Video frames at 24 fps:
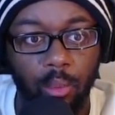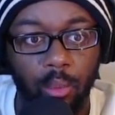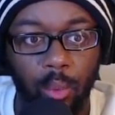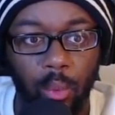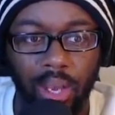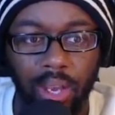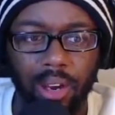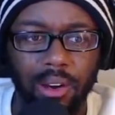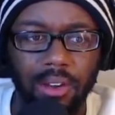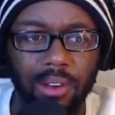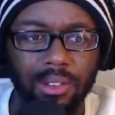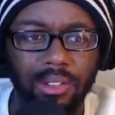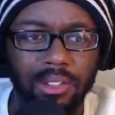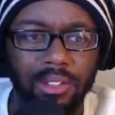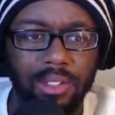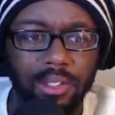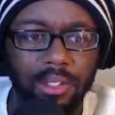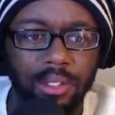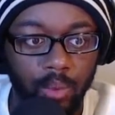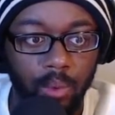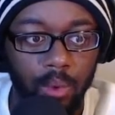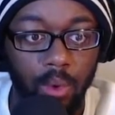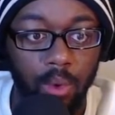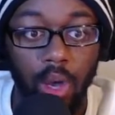Weirs?
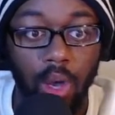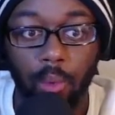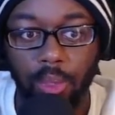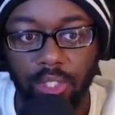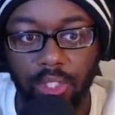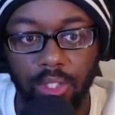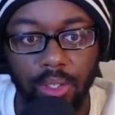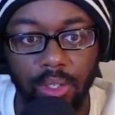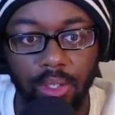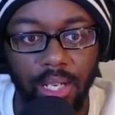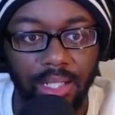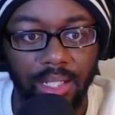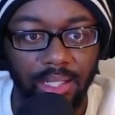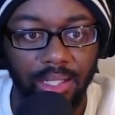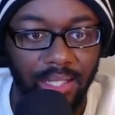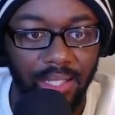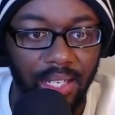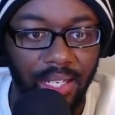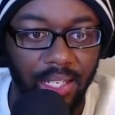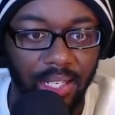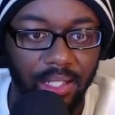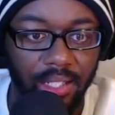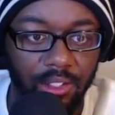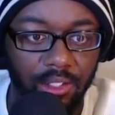Well, we still got the
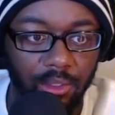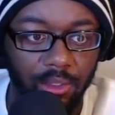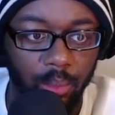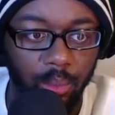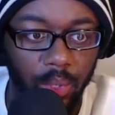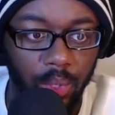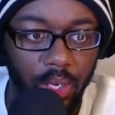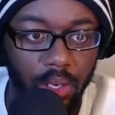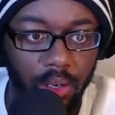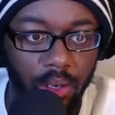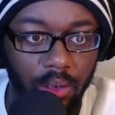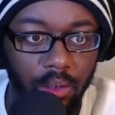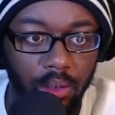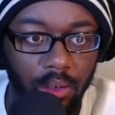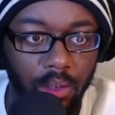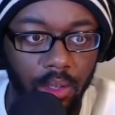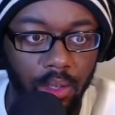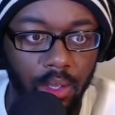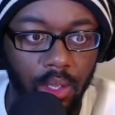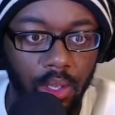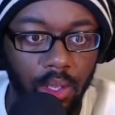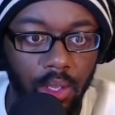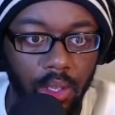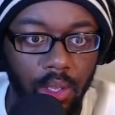tickets as well.
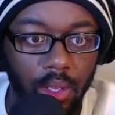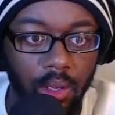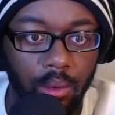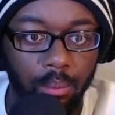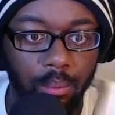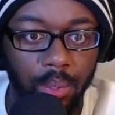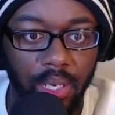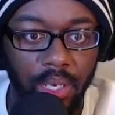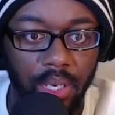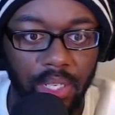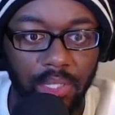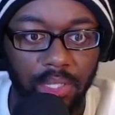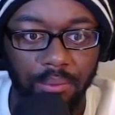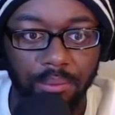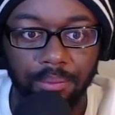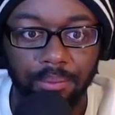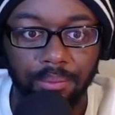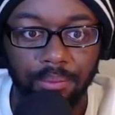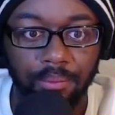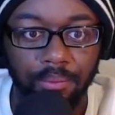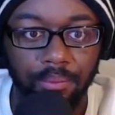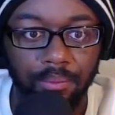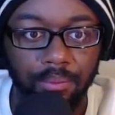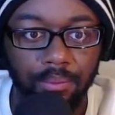But
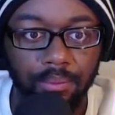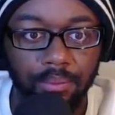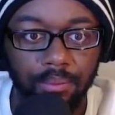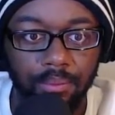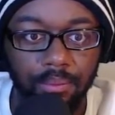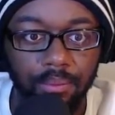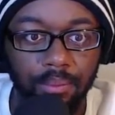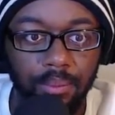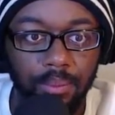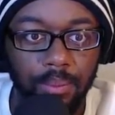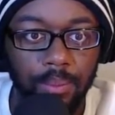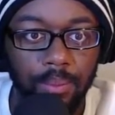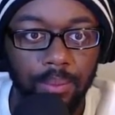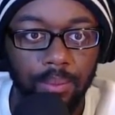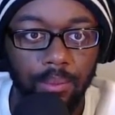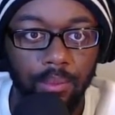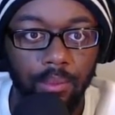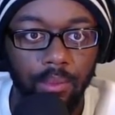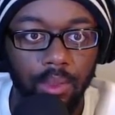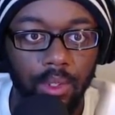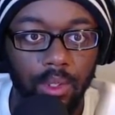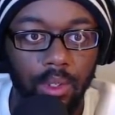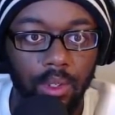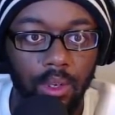
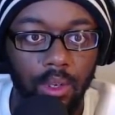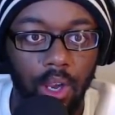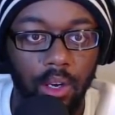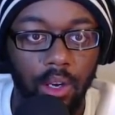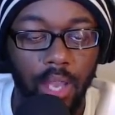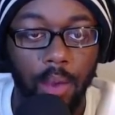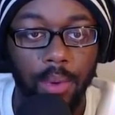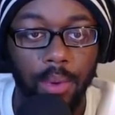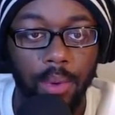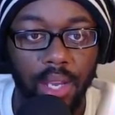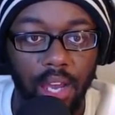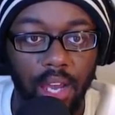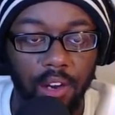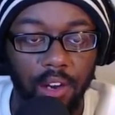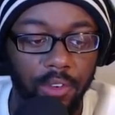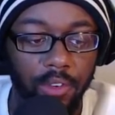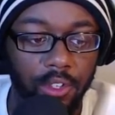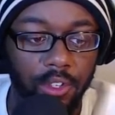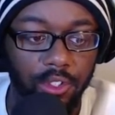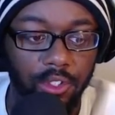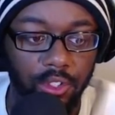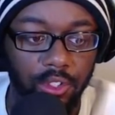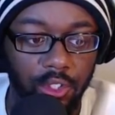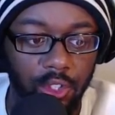okay, we got a
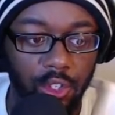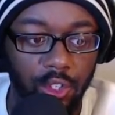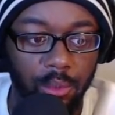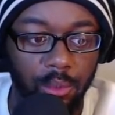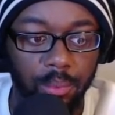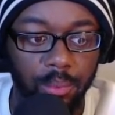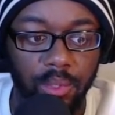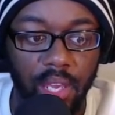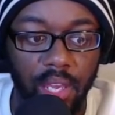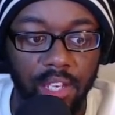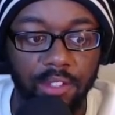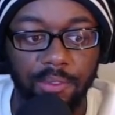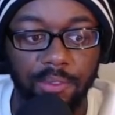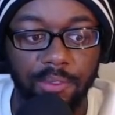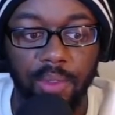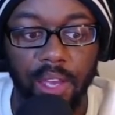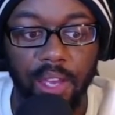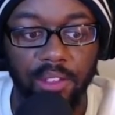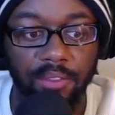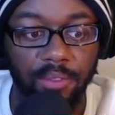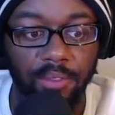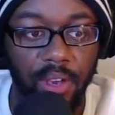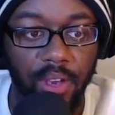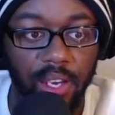first dupe. That's
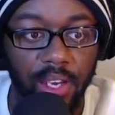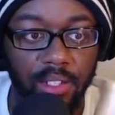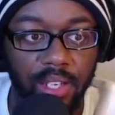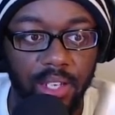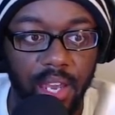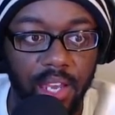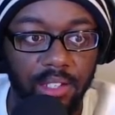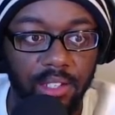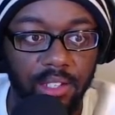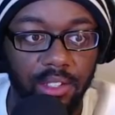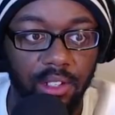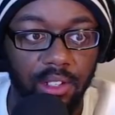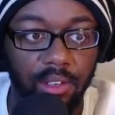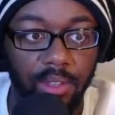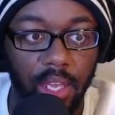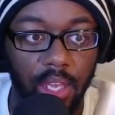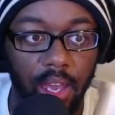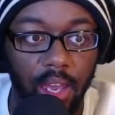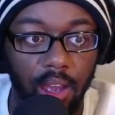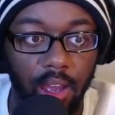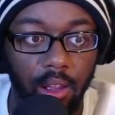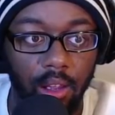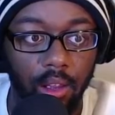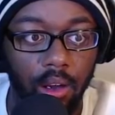fantastic of the
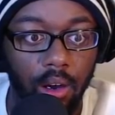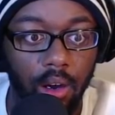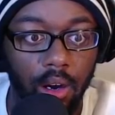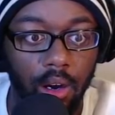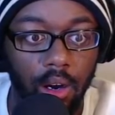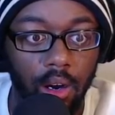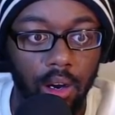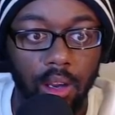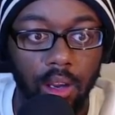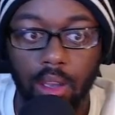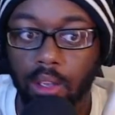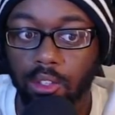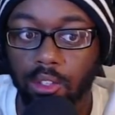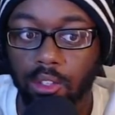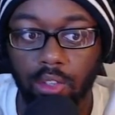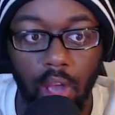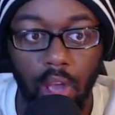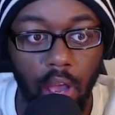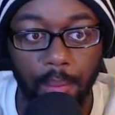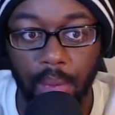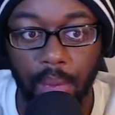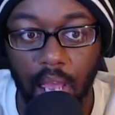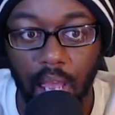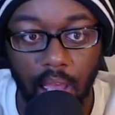LR. So
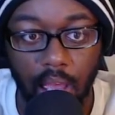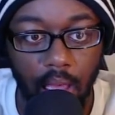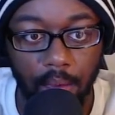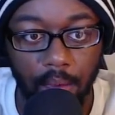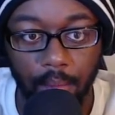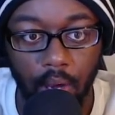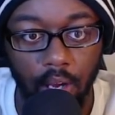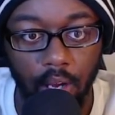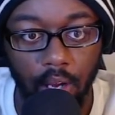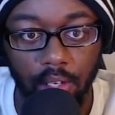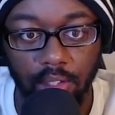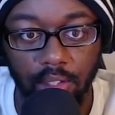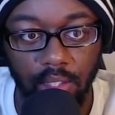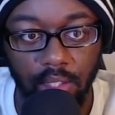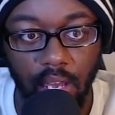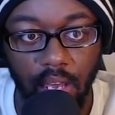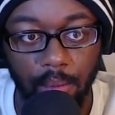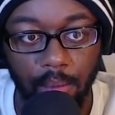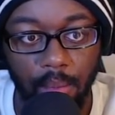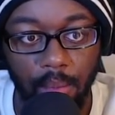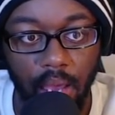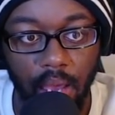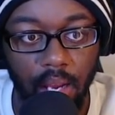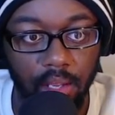I'm honestly not
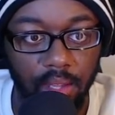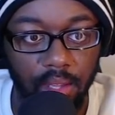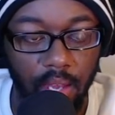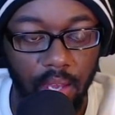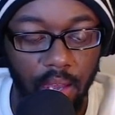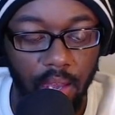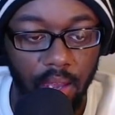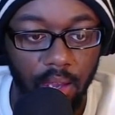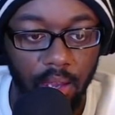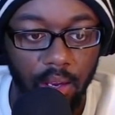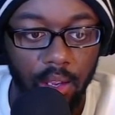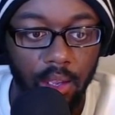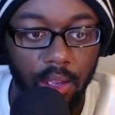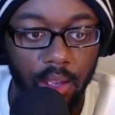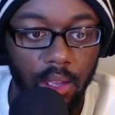mad at that.